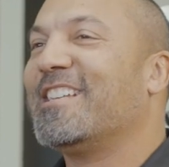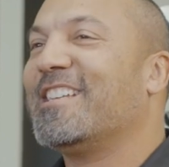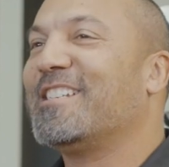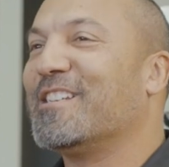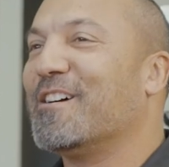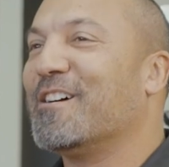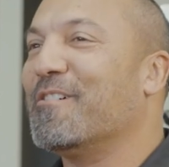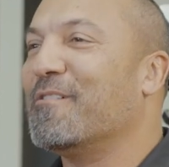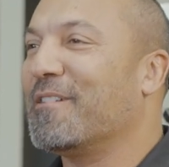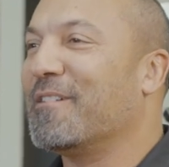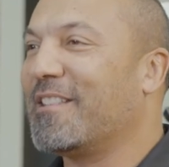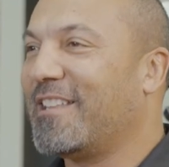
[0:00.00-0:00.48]

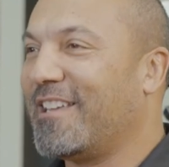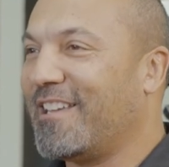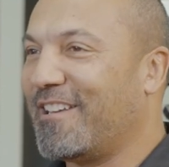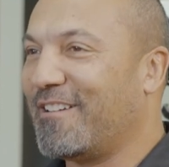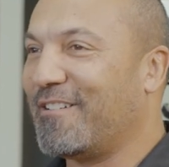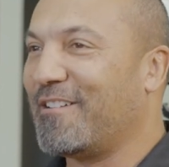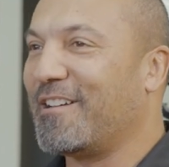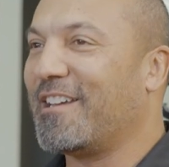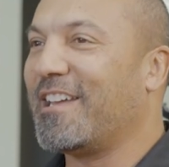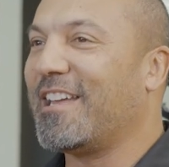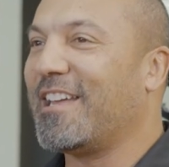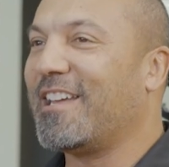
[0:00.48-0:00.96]
So
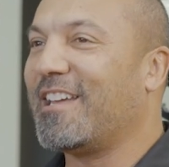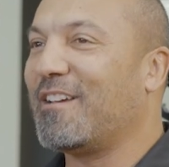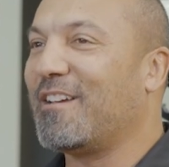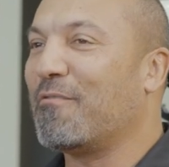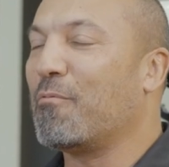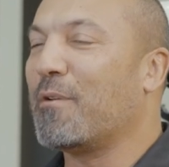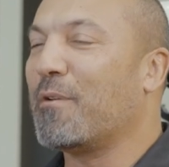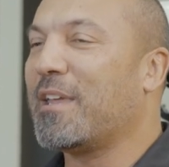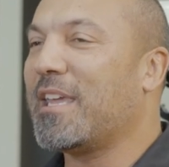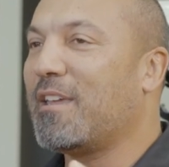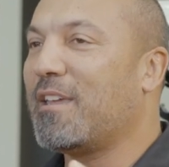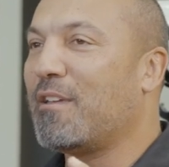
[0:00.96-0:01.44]

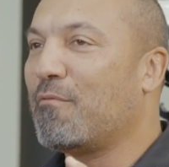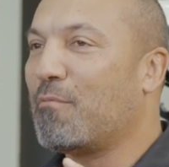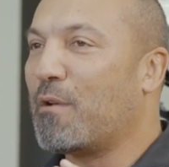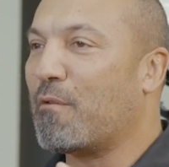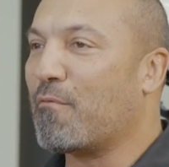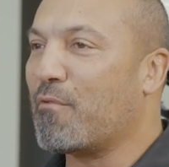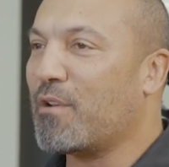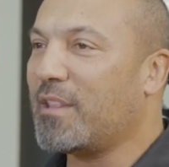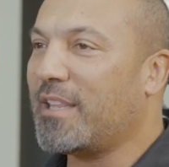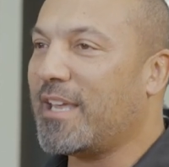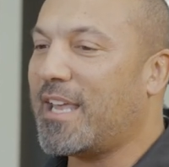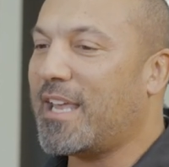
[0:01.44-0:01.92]
we
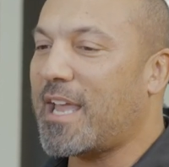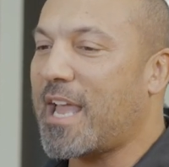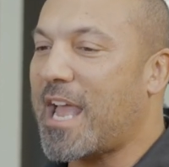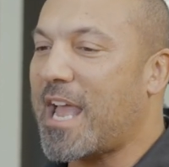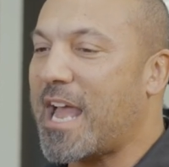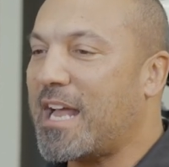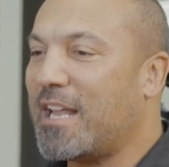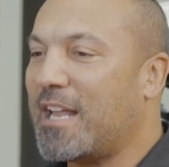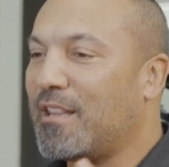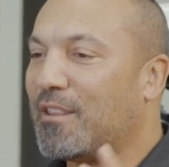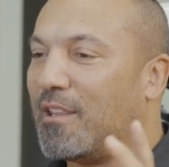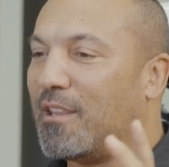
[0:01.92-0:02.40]
really
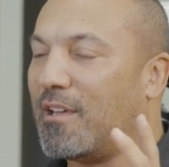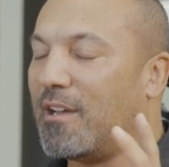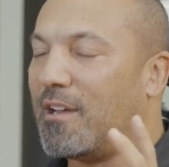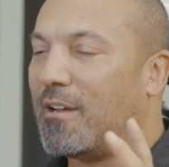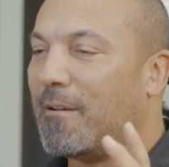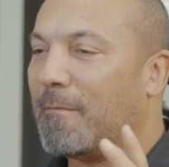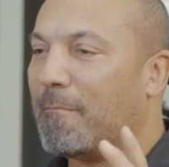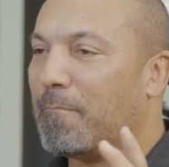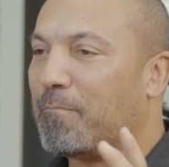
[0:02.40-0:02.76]
add,